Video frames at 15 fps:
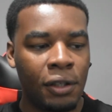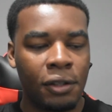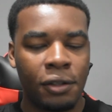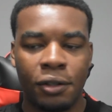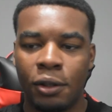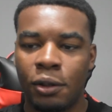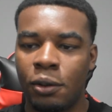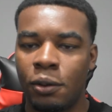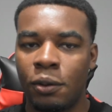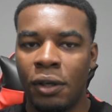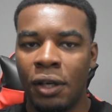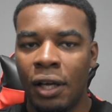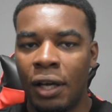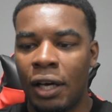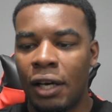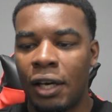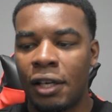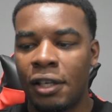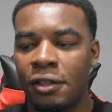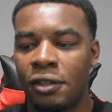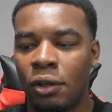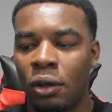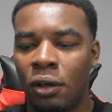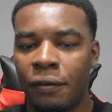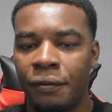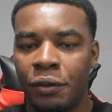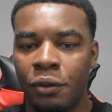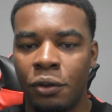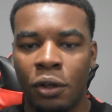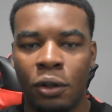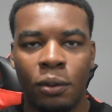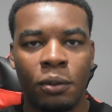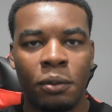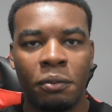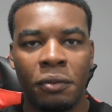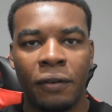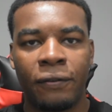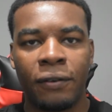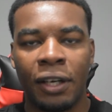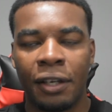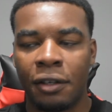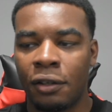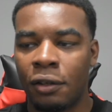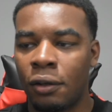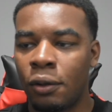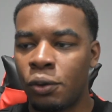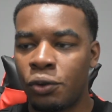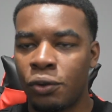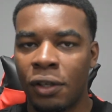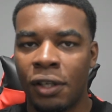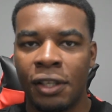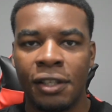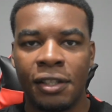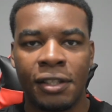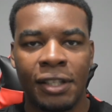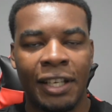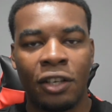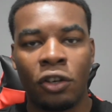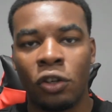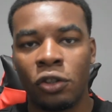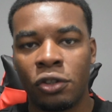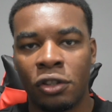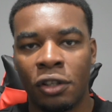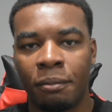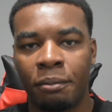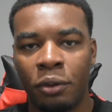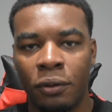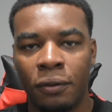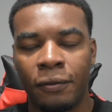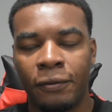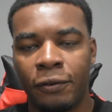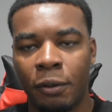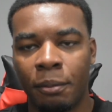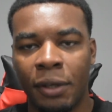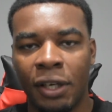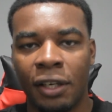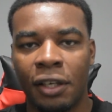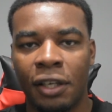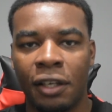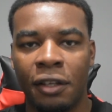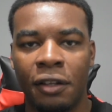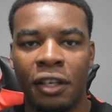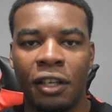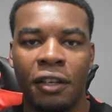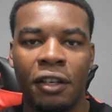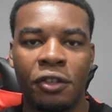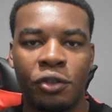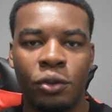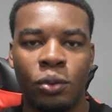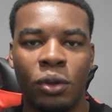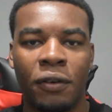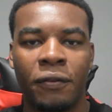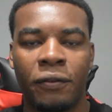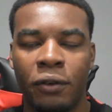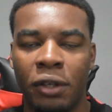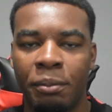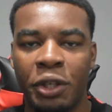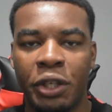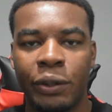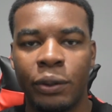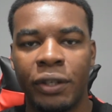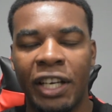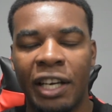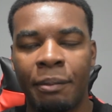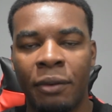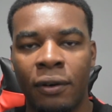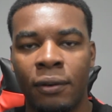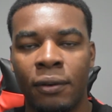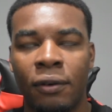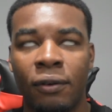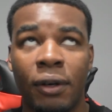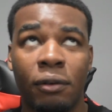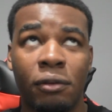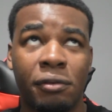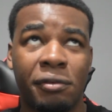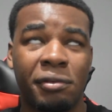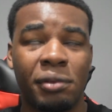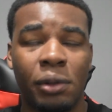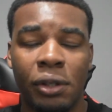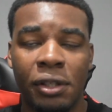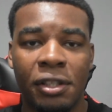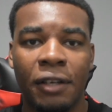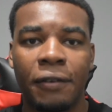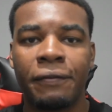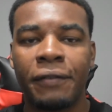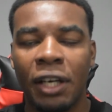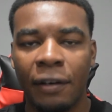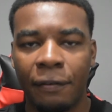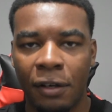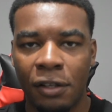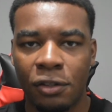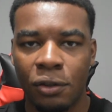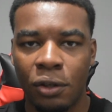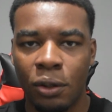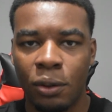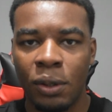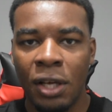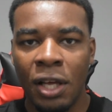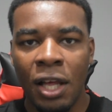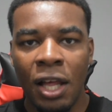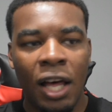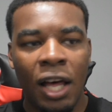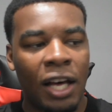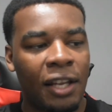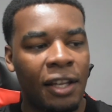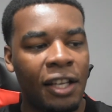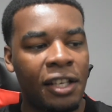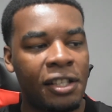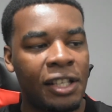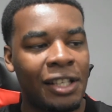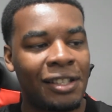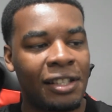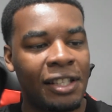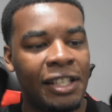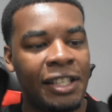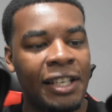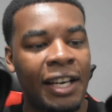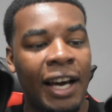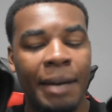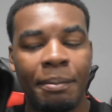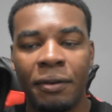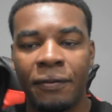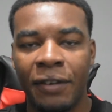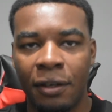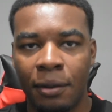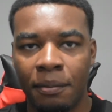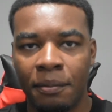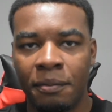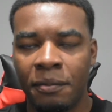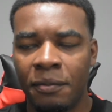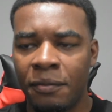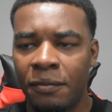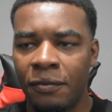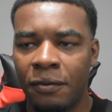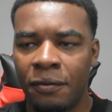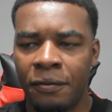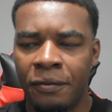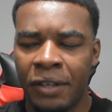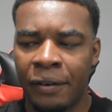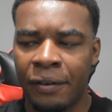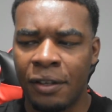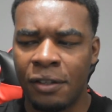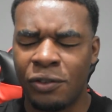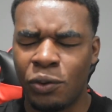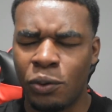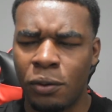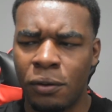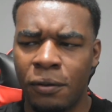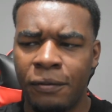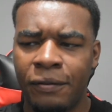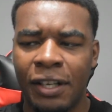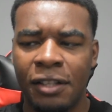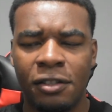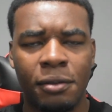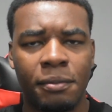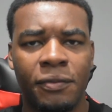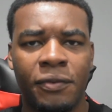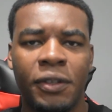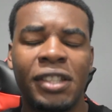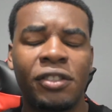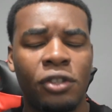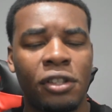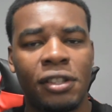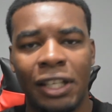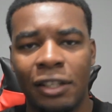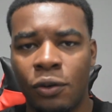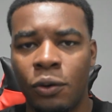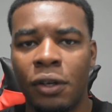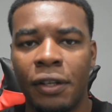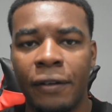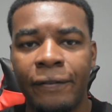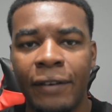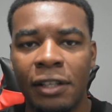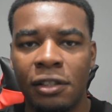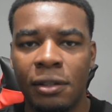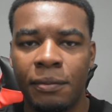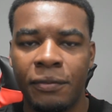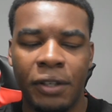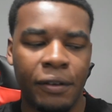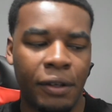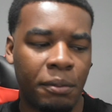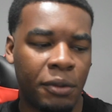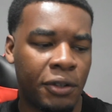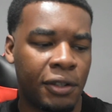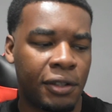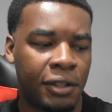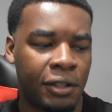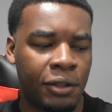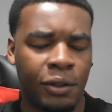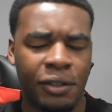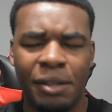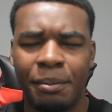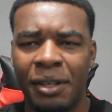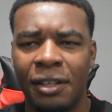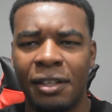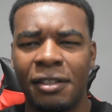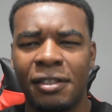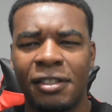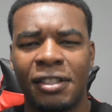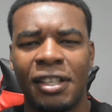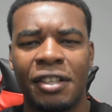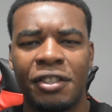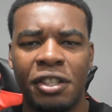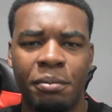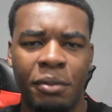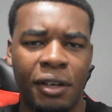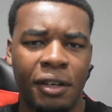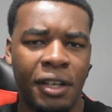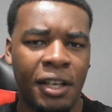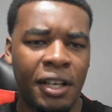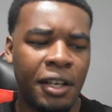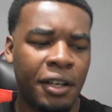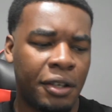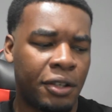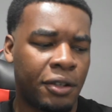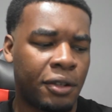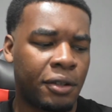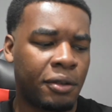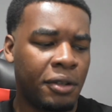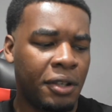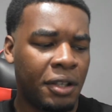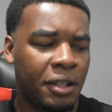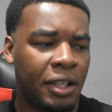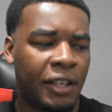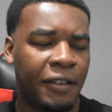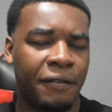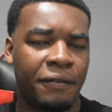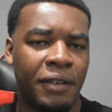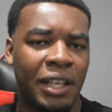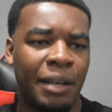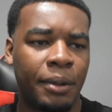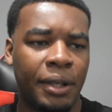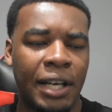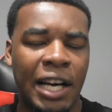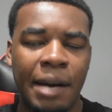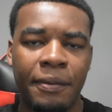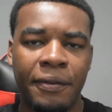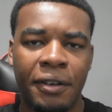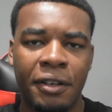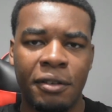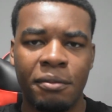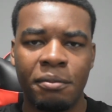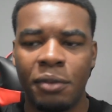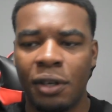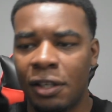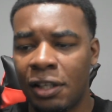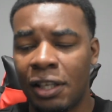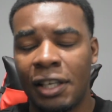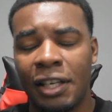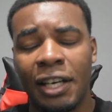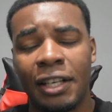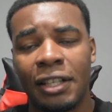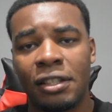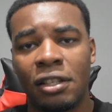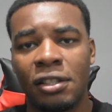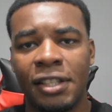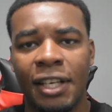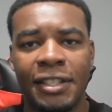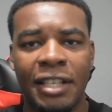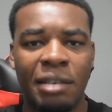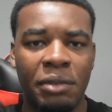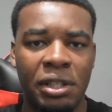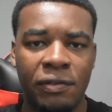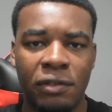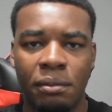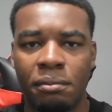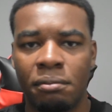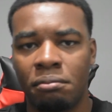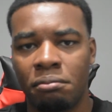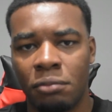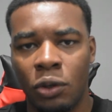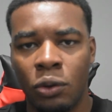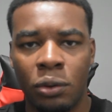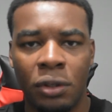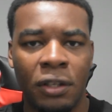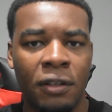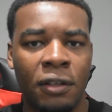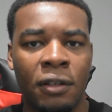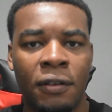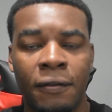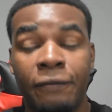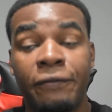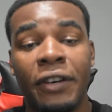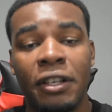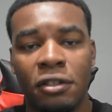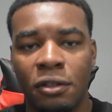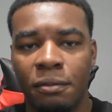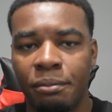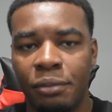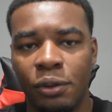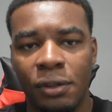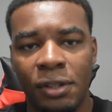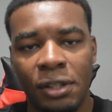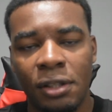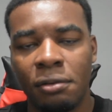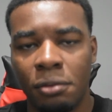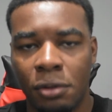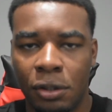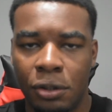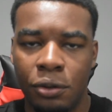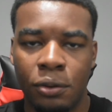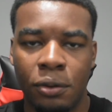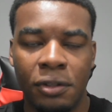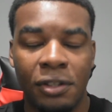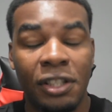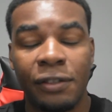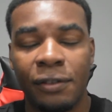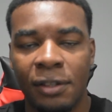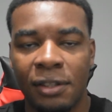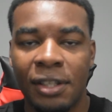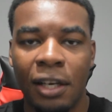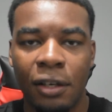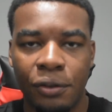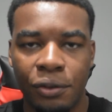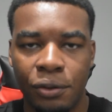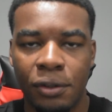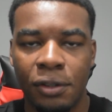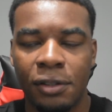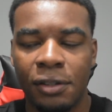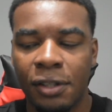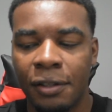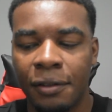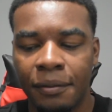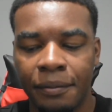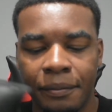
So as a lot of you know, the flyknit Ultra is a concept boot from Nike. The initial one for the Mercurial came out around, I want to say 5 years ago, and this is the Hyper Venom variant, or Phantom. It's just, let's call it the Phantom variant because it's a bit sketchy, but they've labeled it Hyper Venom, but it contains elements from all the Phantom boots series silos, you could say.